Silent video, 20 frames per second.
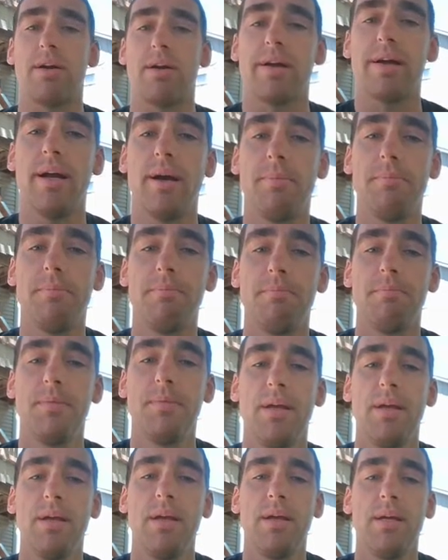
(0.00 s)
area.
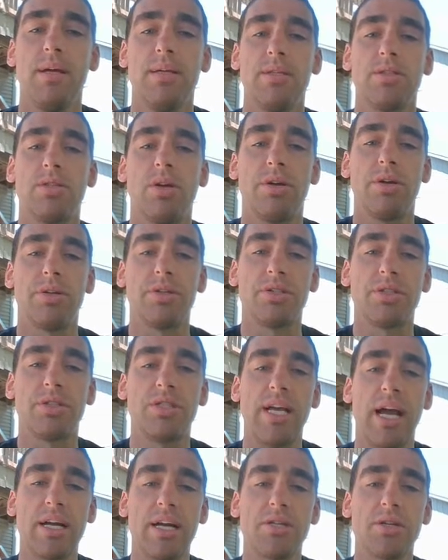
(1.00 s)
So your
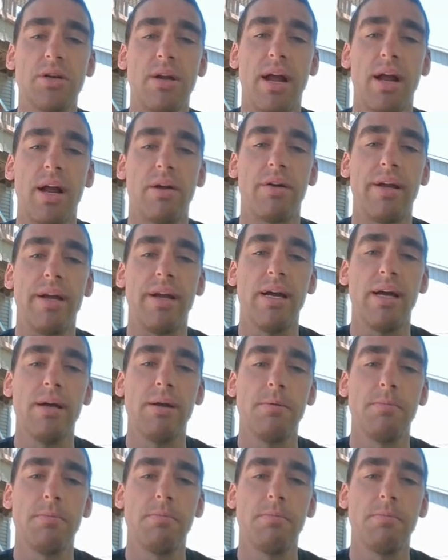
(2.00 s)
sector area